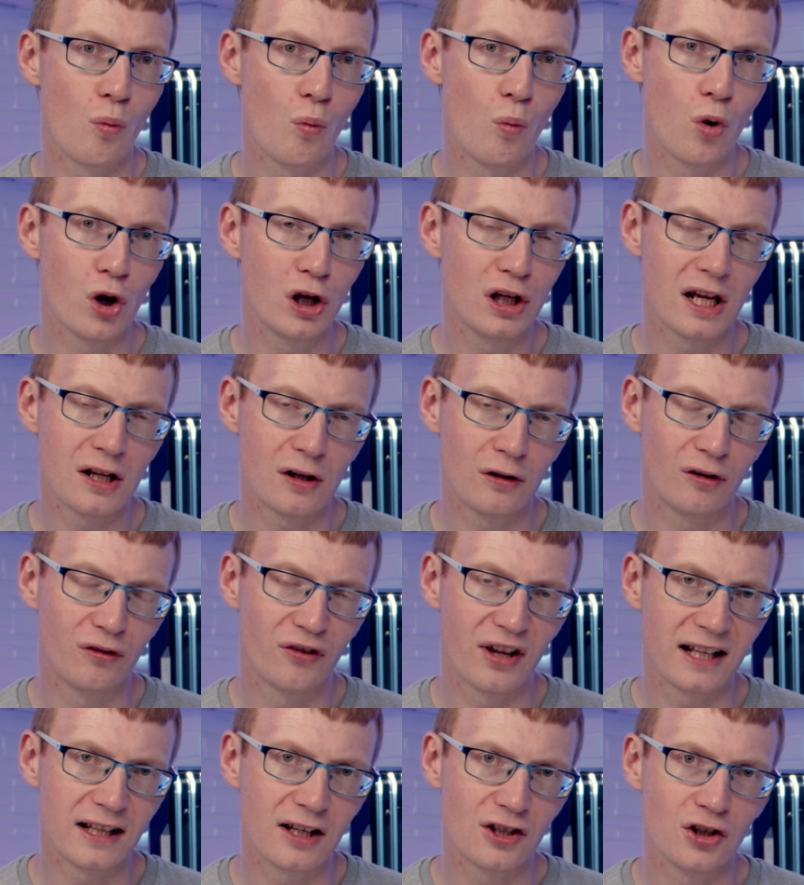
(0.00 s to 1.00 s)
one little
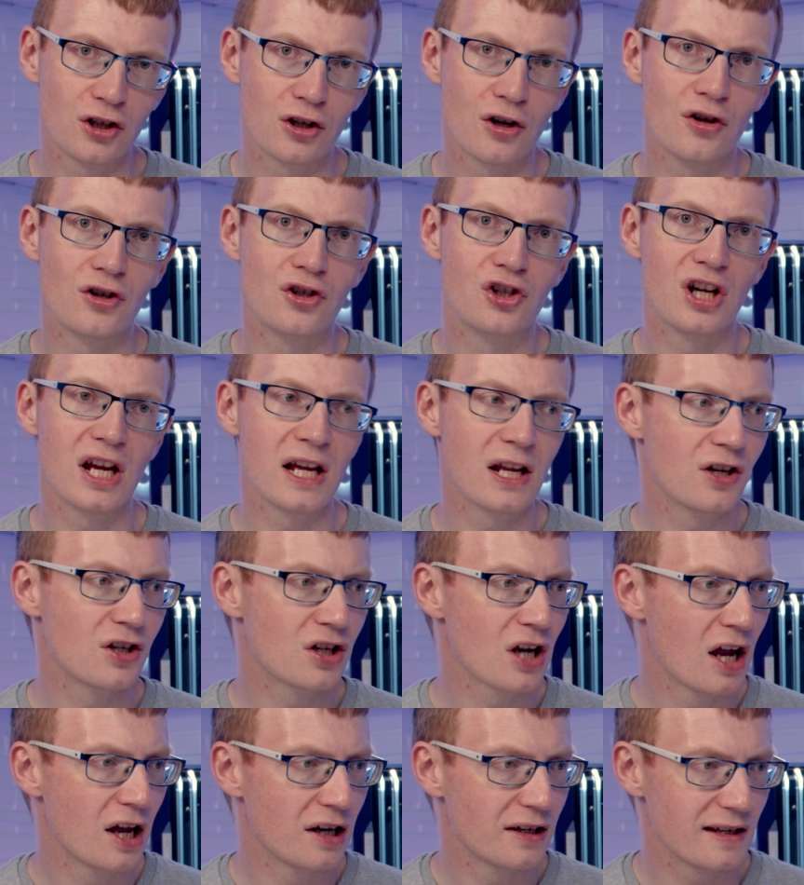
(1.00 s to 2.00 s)
thing that you could
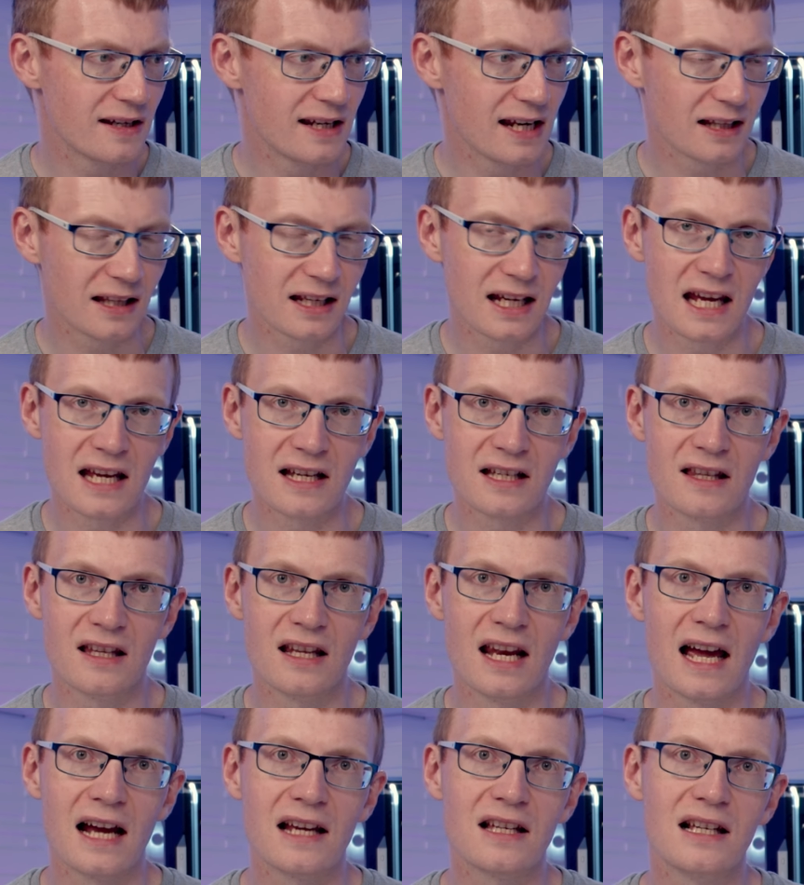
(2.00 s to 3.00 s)
change to take the case to
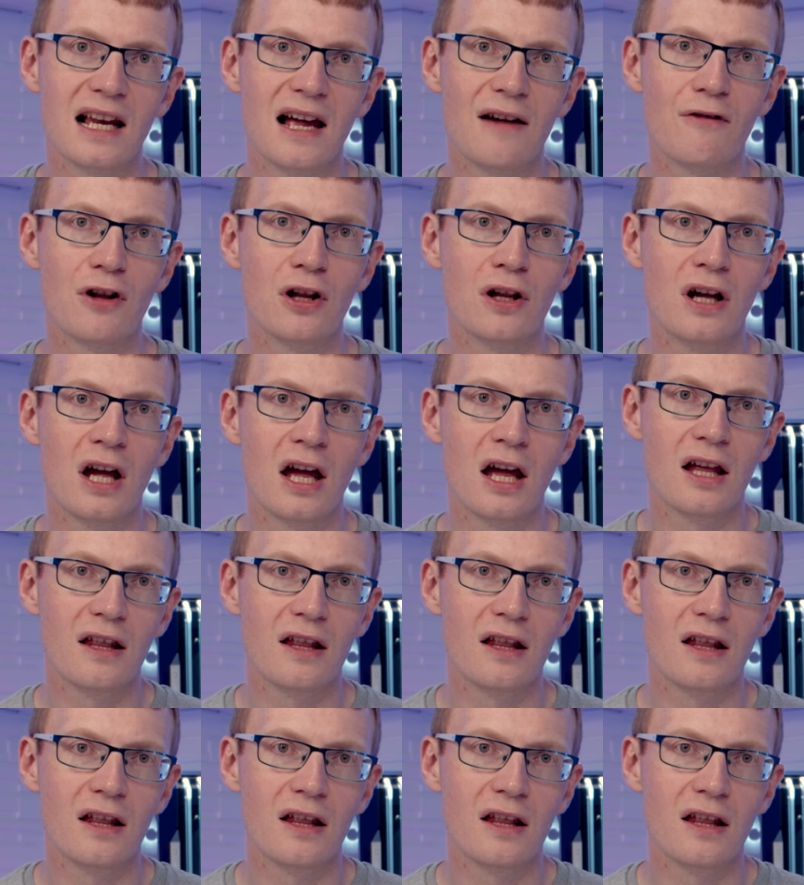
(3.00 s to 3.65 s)
the next level,